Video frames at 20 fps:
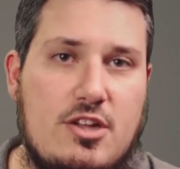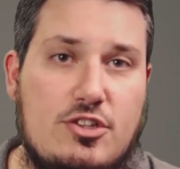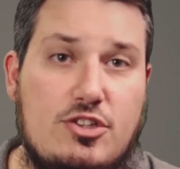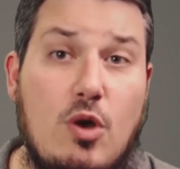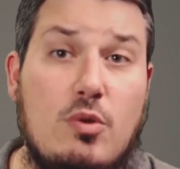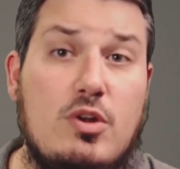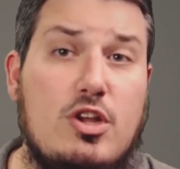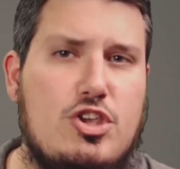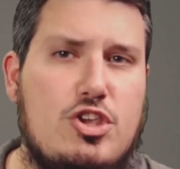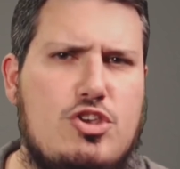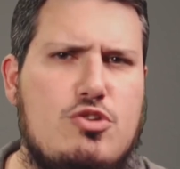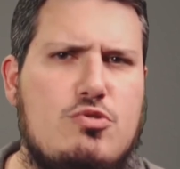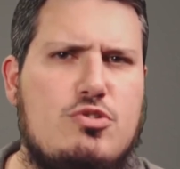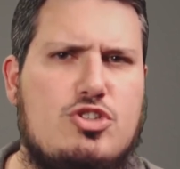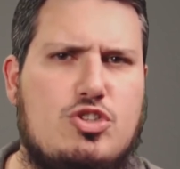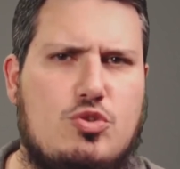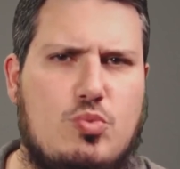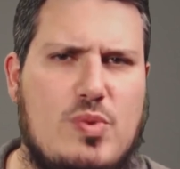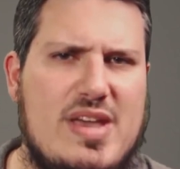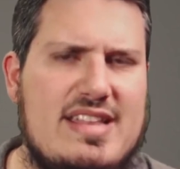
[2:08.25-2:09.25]
Don't
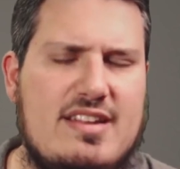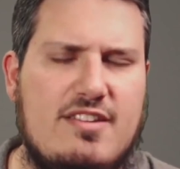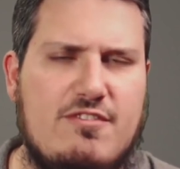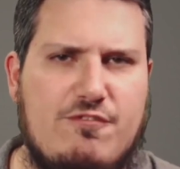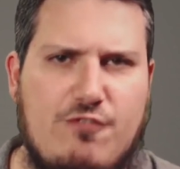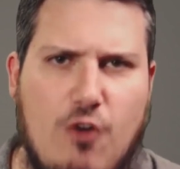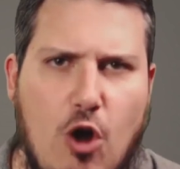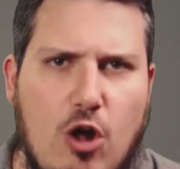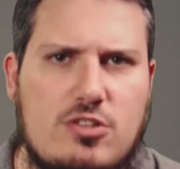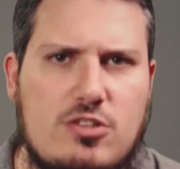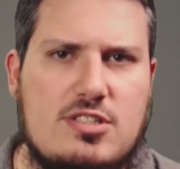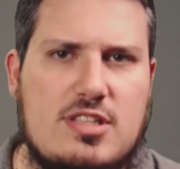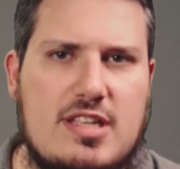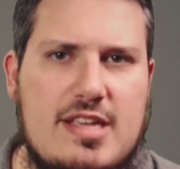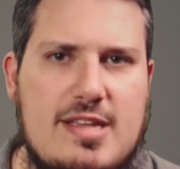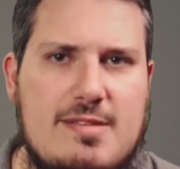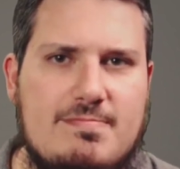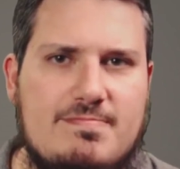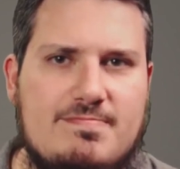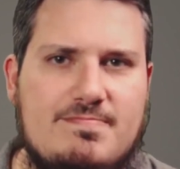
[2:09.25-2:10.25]
accuse Sweden
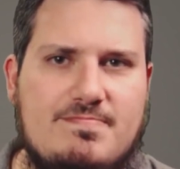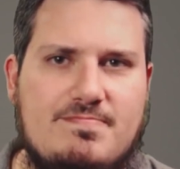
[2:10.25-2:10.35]
falsely.